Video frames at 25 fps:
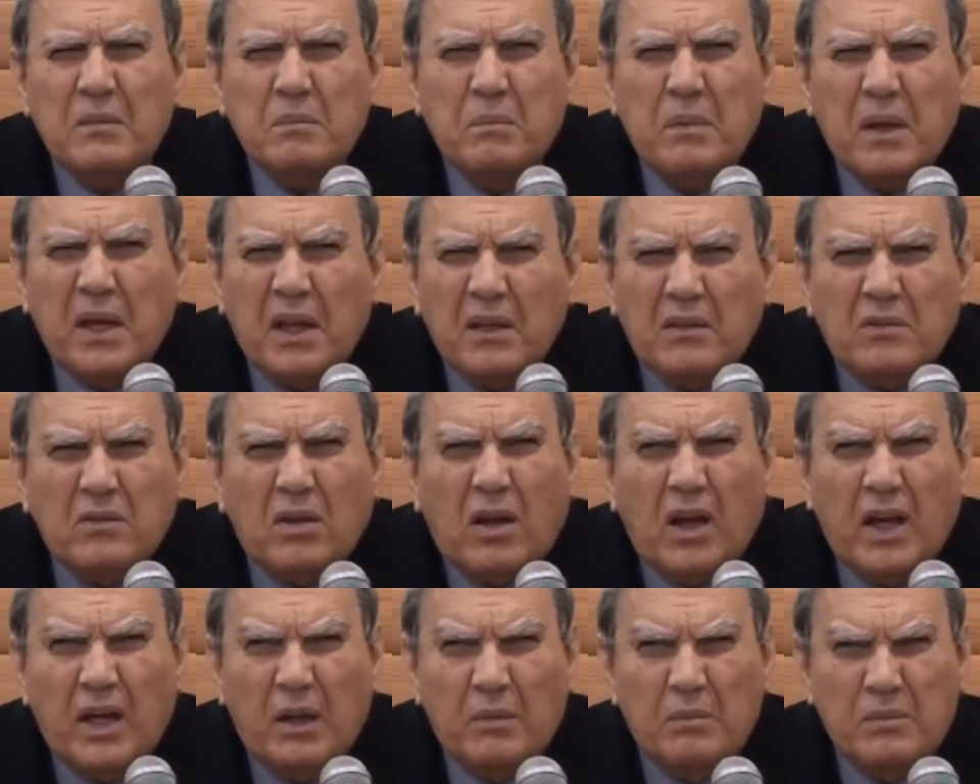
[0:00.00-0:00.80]
I
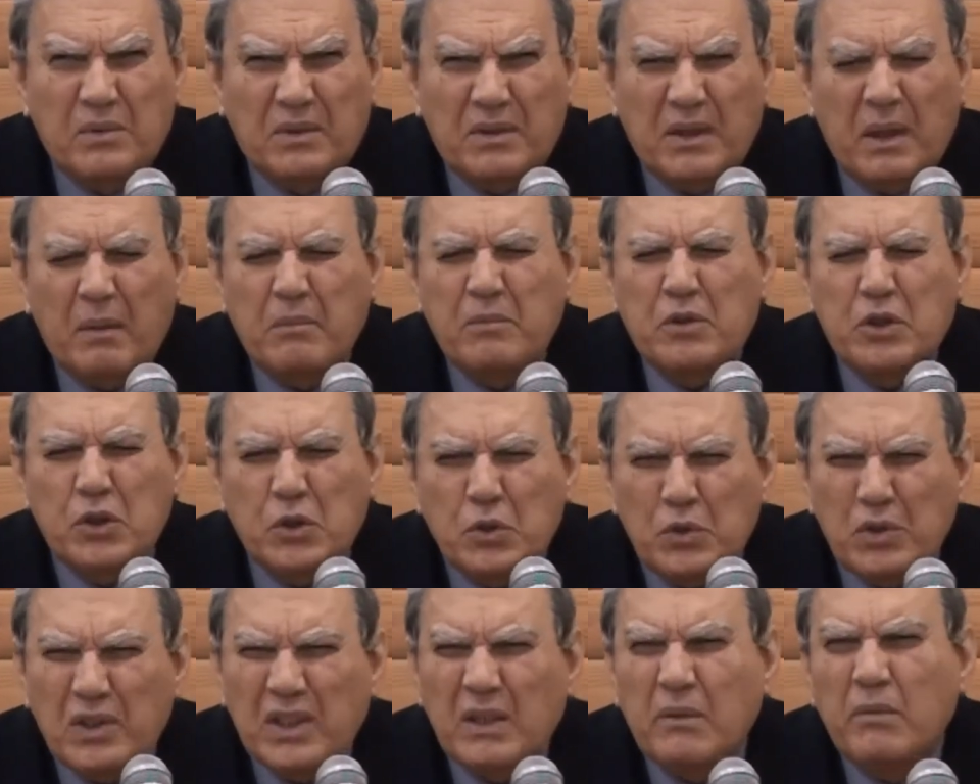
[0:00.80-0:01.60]
said that many
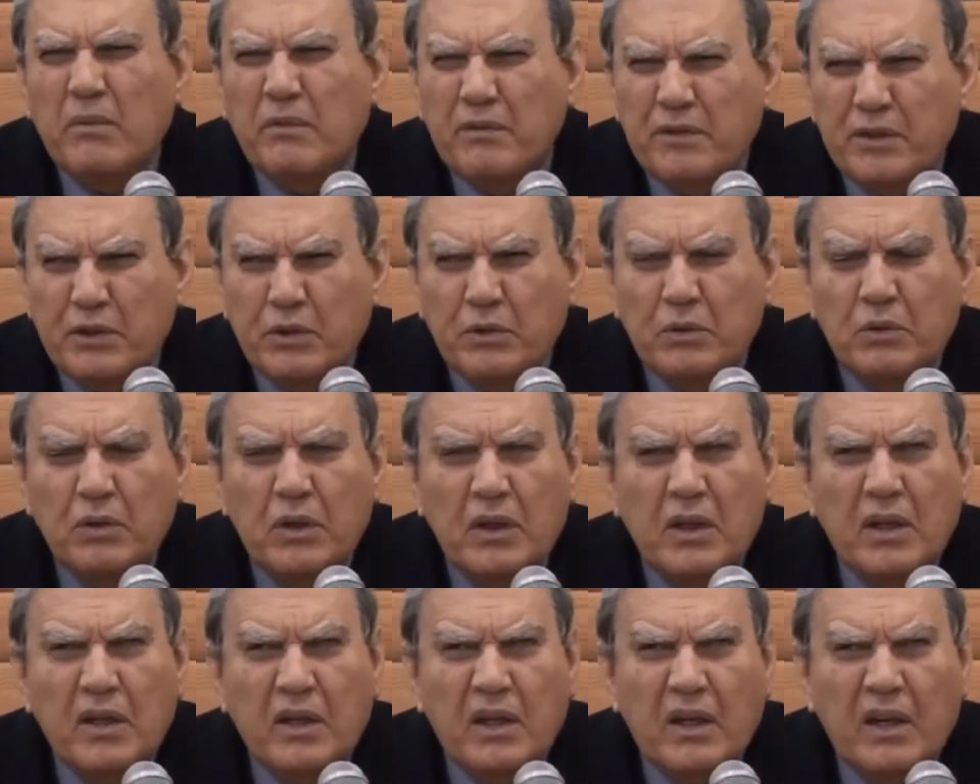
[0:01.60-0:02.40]
times. I'm sure
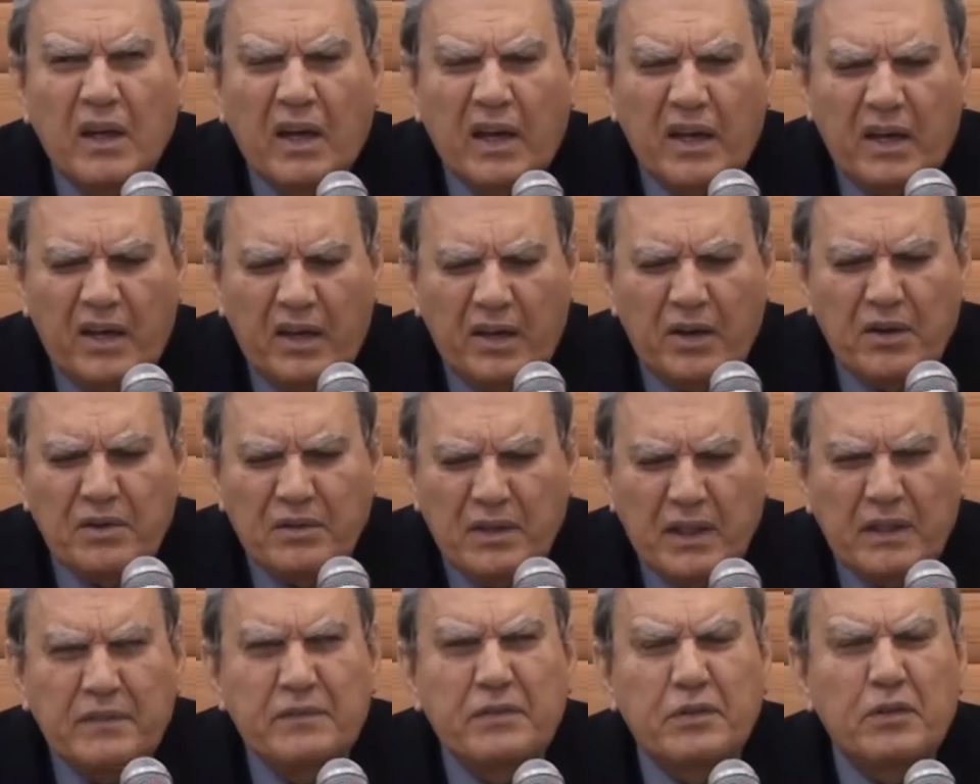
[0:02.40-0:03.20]
some of you
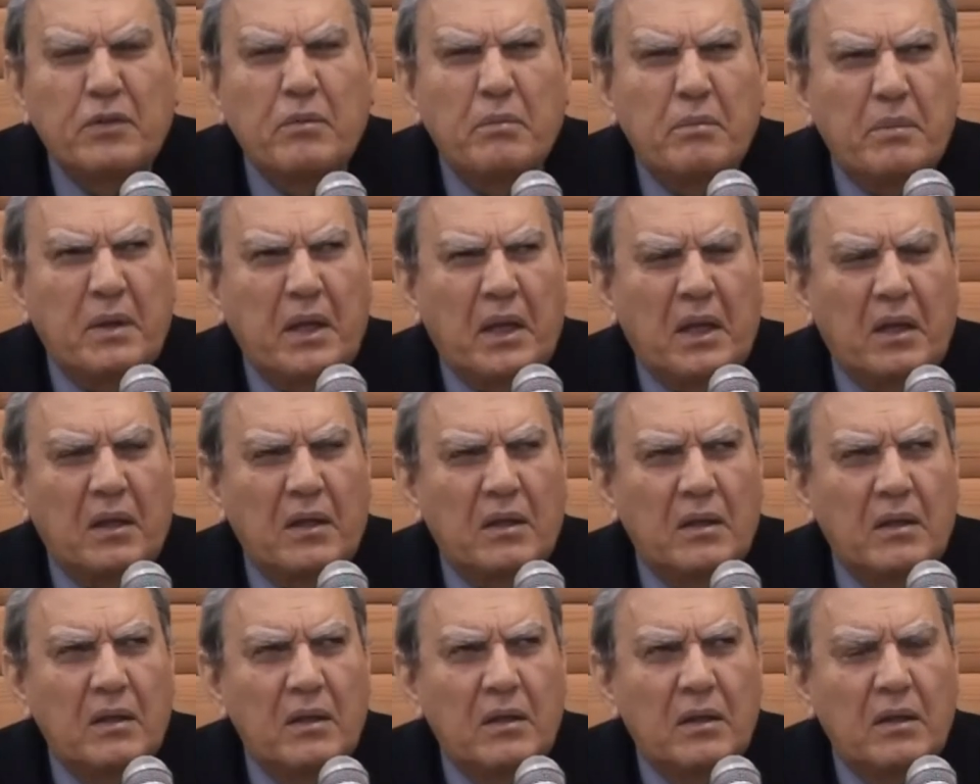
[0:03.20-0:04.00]
heard
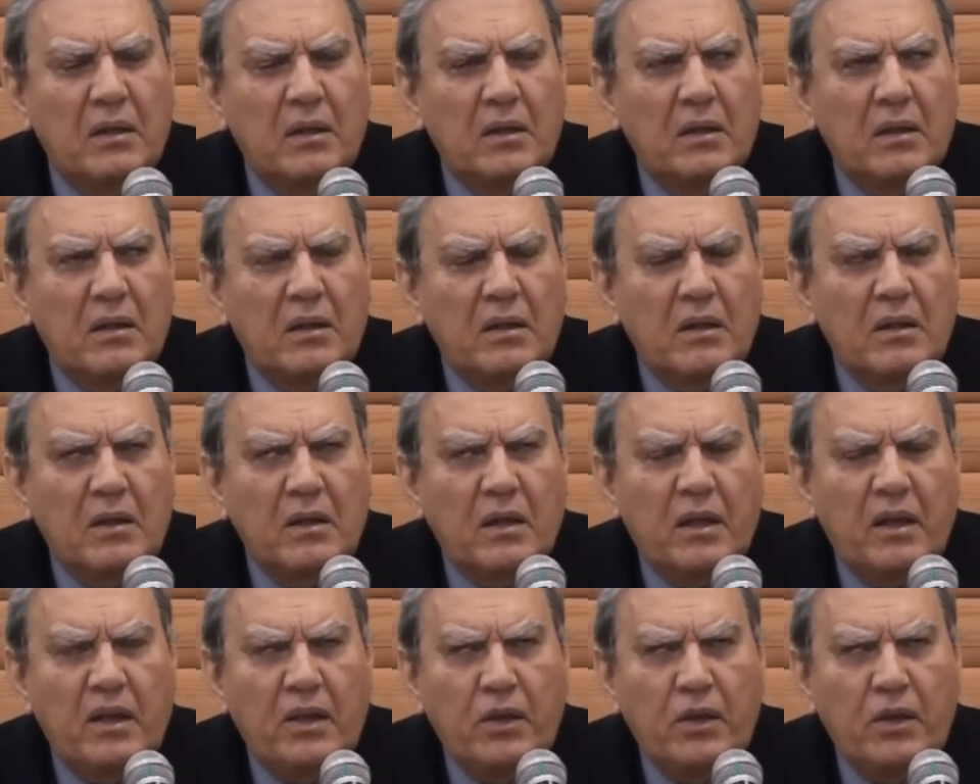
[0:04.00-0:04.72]
that from me.